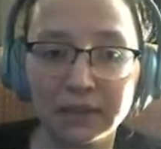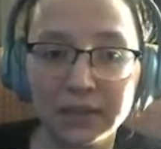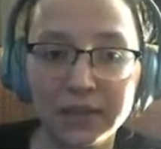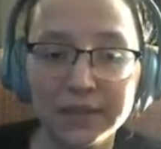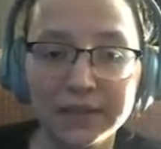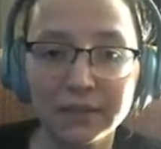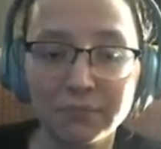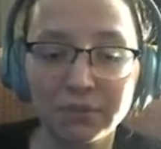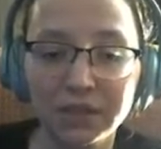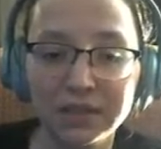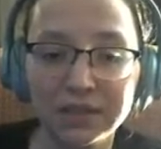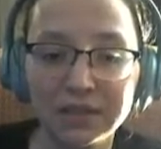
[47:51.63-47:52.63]
Issa,
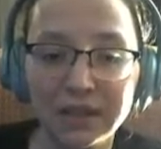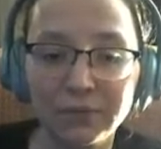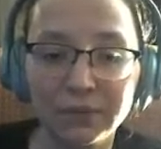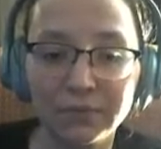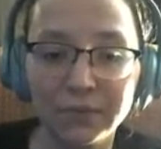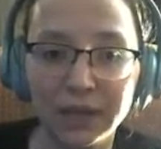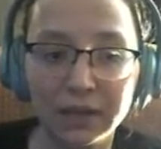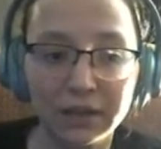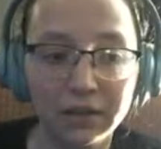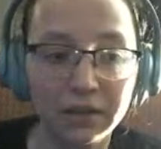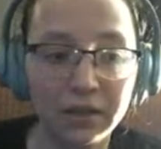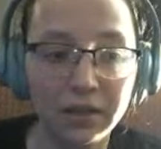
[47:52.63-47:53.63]
please stay with me.
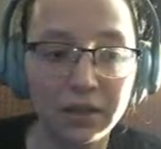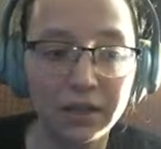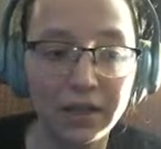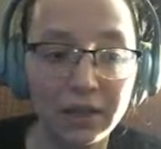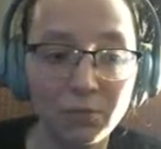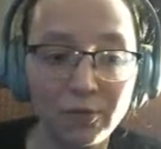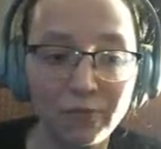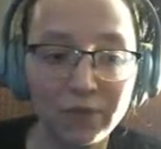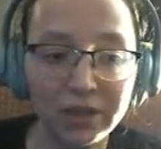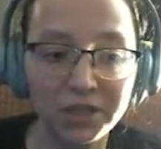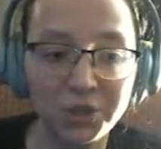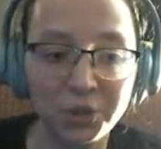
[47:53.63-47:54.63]
It will
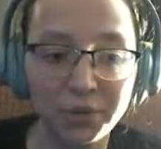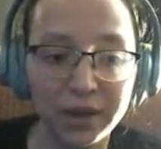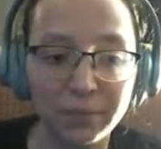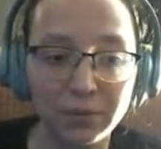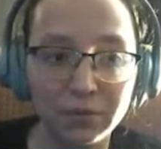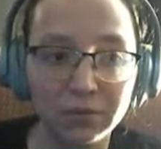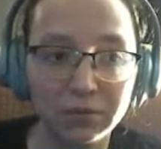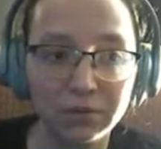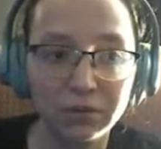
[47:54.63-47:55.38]
find you, Abel.